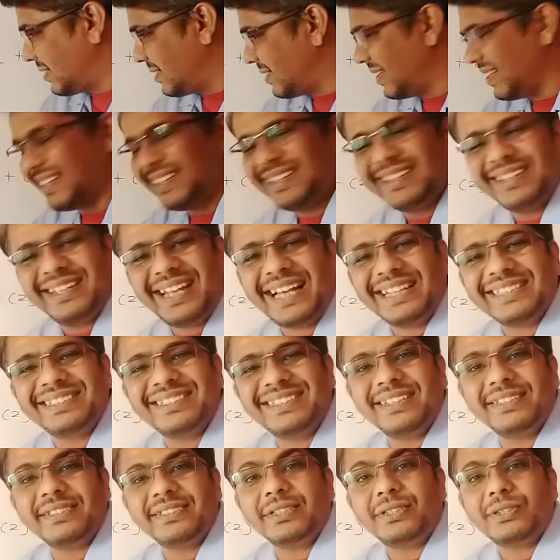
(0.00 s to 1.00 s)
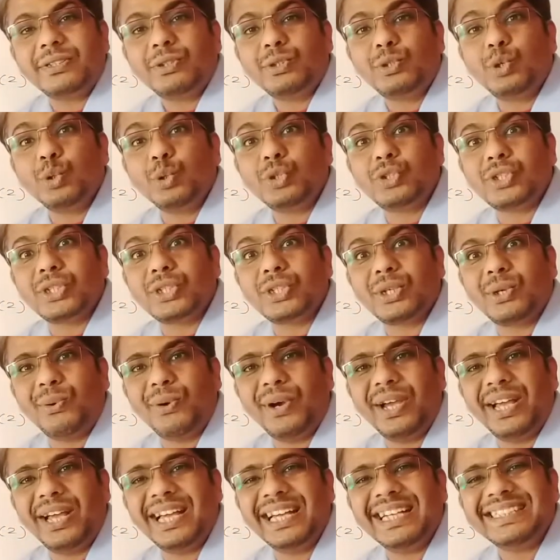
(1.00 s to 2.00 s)
So I will take this
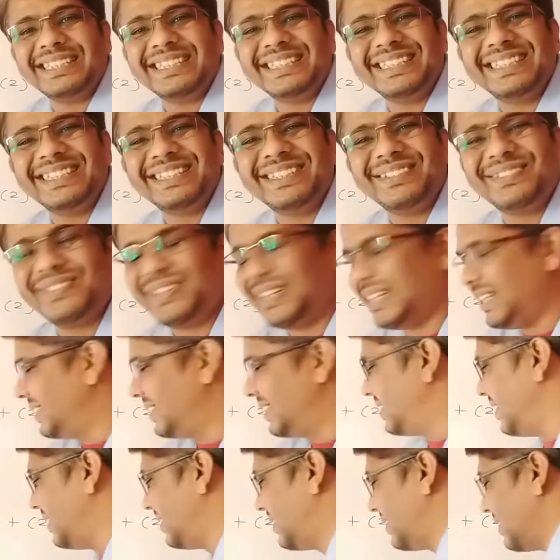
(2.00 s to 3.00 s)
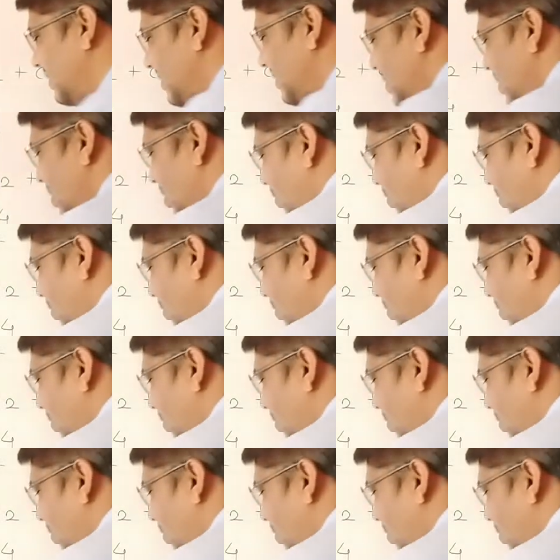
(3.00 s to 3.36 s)
last digit. 2 square.